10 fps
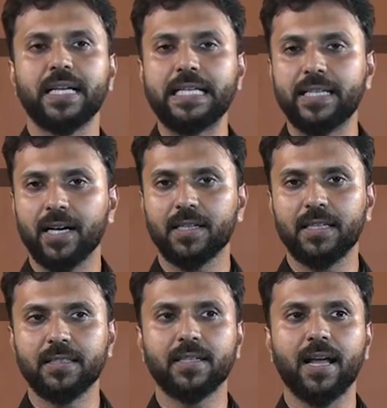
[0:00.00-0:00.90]
India
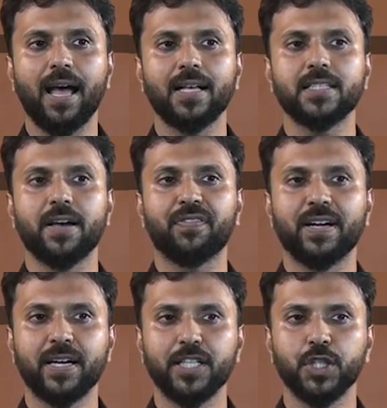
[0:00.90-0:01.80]
neither as a
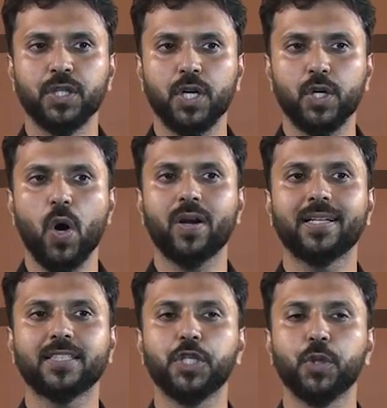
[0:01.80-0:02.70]
federation nor
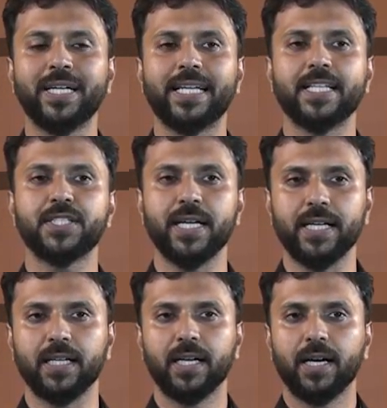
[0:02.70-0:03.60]
as a unitary
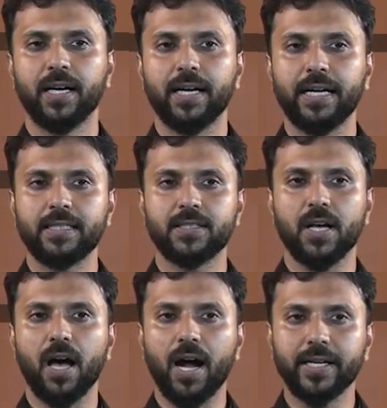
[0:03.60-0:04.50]
state. Its
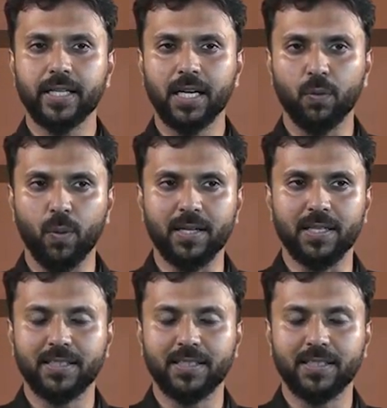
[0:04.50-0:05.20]
Article 1